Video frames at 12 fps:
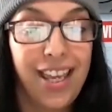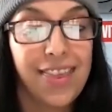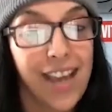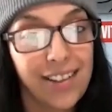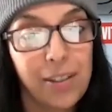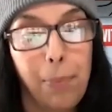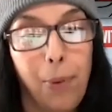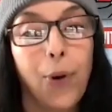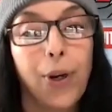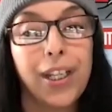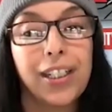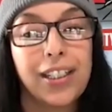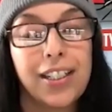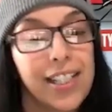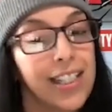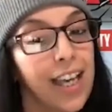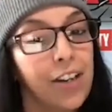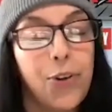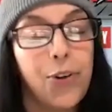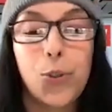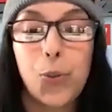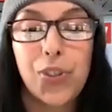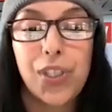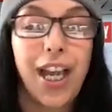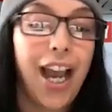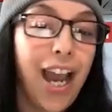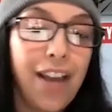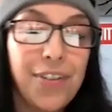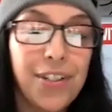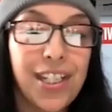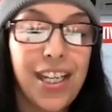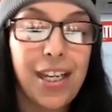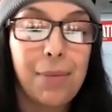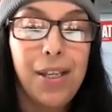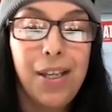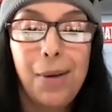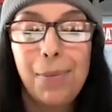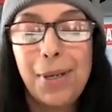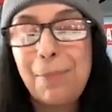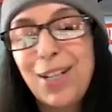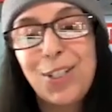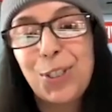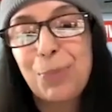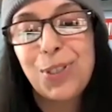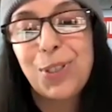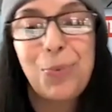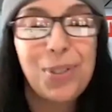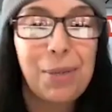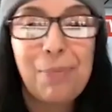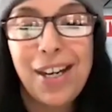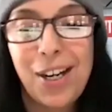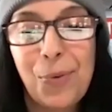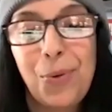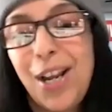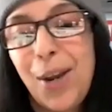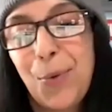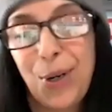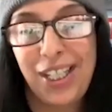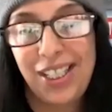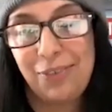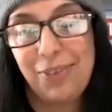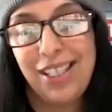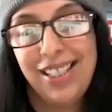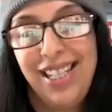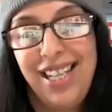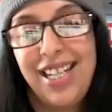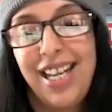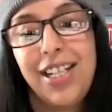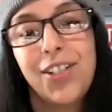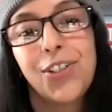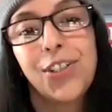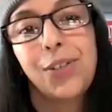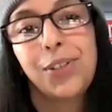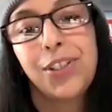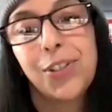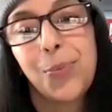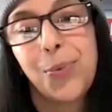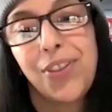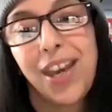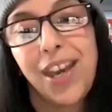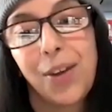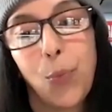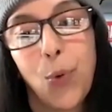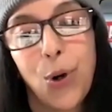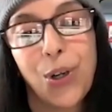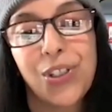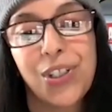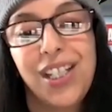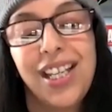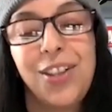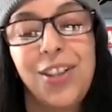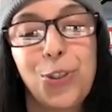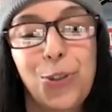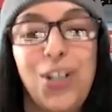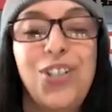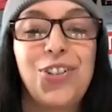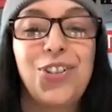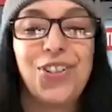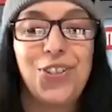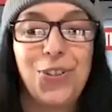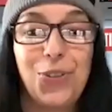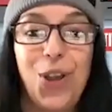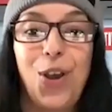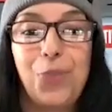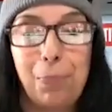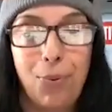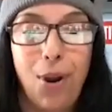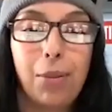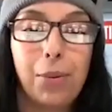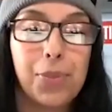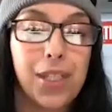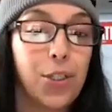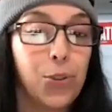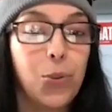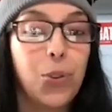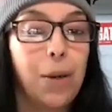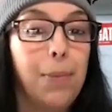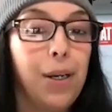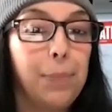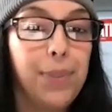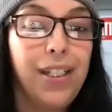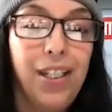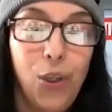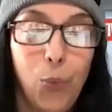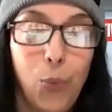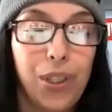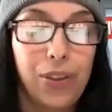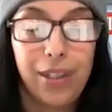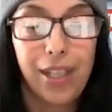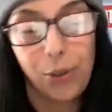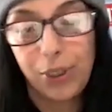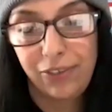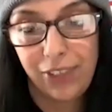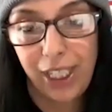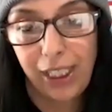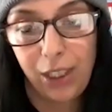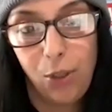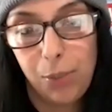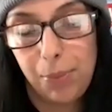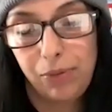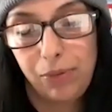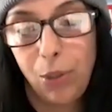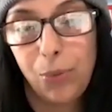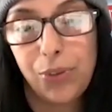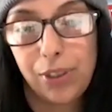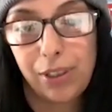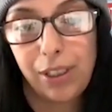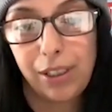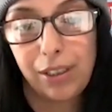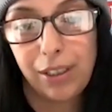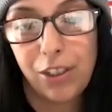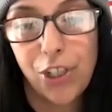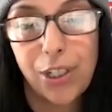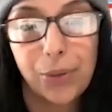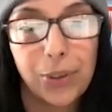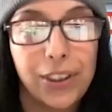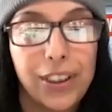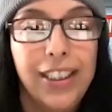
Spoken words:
That's important because a lot of folks will say, I have a team, but it may just be someone they met at a networking event, not necessarily someone that worked in the trenches to solve the problems that do come up with not only VA loans, but loans in general.